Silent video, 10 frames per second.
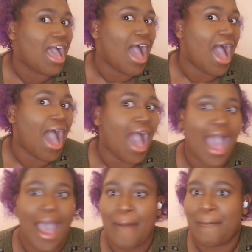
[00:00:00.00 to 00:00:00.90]

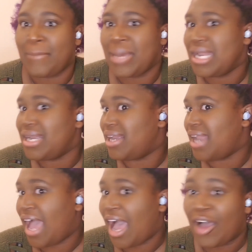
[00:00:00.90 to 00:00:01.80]
I'm not
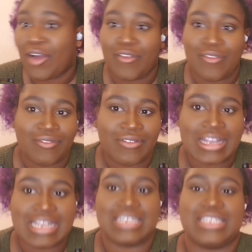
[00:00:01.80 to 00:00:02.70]

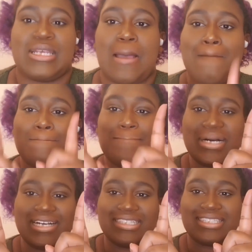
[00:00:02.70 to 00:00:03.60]
rich. But
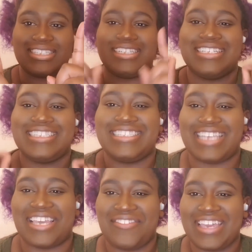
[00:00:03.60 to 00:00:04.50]

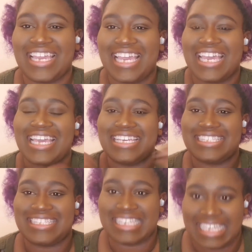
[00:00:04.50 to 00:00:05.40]
saving is
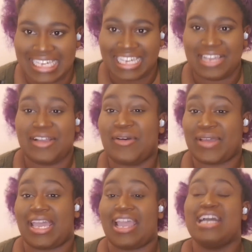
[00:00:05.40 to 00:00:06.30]
key, okay?
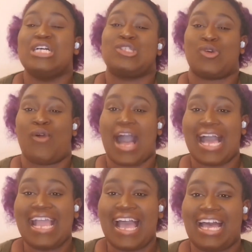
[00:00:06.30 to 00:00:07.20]
So I
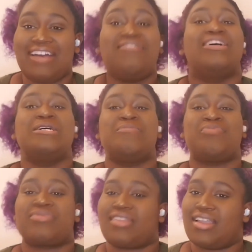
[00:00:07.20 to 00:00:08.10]
have
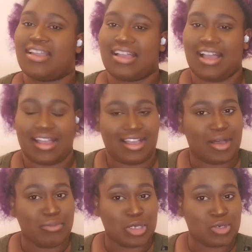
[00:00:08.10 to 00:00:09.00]
a
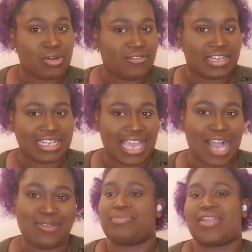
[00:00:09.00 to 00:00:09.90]
mutual fund account.
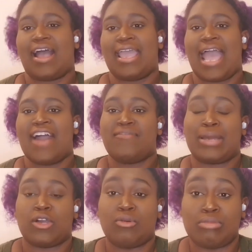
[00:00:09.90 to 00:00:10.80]
I have my own
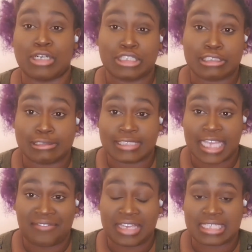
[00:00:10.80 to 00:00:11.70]
personal
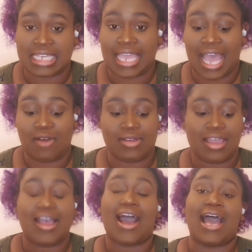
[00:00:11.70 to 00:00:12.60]
savings account.
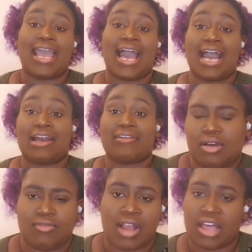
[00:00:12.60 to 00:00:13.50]
I have
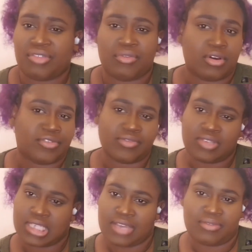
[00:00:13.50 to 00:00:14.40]
Roth
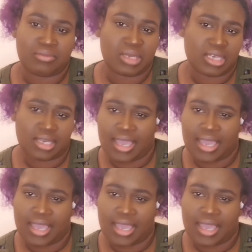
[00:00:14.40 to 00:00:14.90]
457b account.